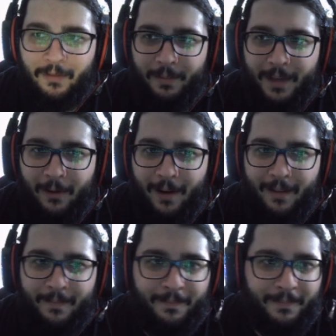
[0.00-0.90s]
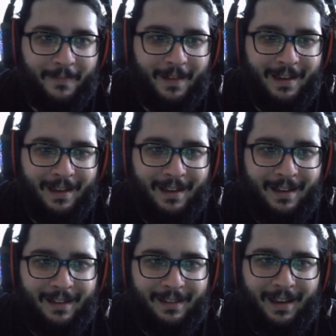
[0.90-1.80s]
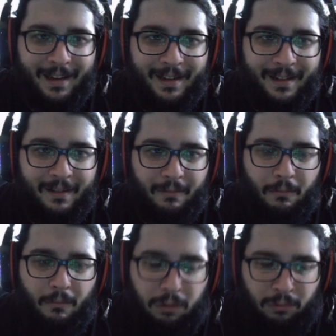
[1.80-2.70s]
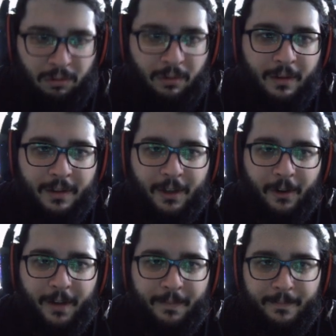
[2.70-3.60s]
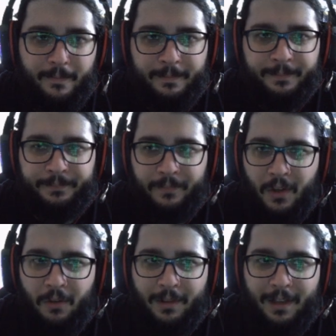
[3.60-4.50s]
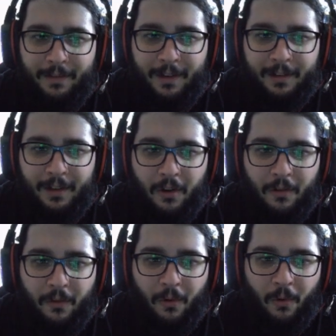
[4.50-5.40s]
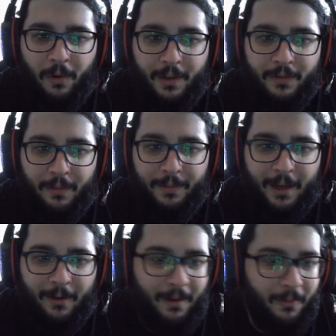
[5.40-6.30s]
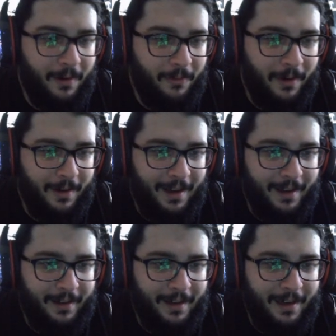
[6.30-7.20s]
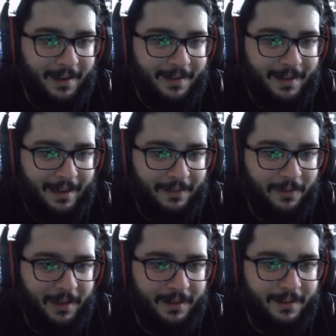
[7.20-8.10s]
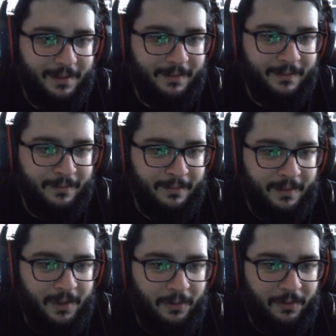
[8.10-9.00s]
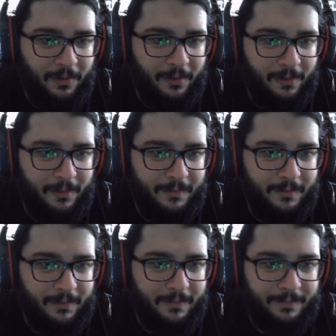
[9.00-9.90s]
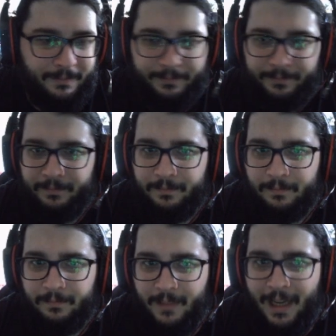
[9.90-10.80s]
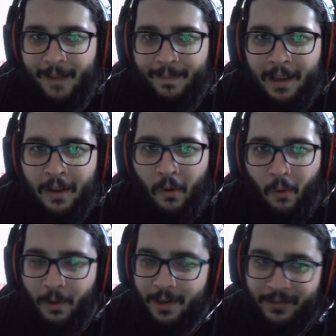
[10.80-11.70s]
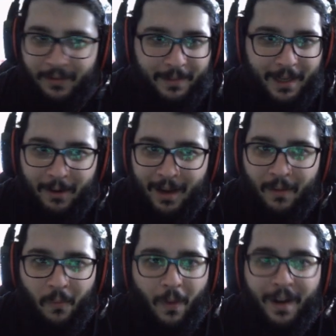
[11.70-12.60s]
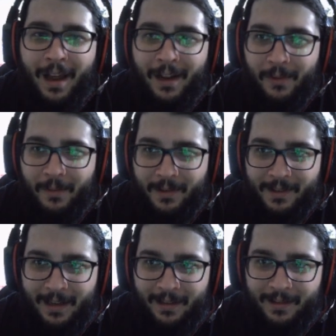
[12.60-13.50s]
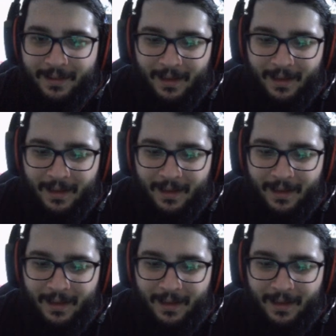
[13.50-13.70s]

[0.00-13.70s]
Terra. Like... Sorry. You would definitely go for Orders from Terra. Where the heck is that? Wait. Neutral. Yeah. Orders from Terra, 100%.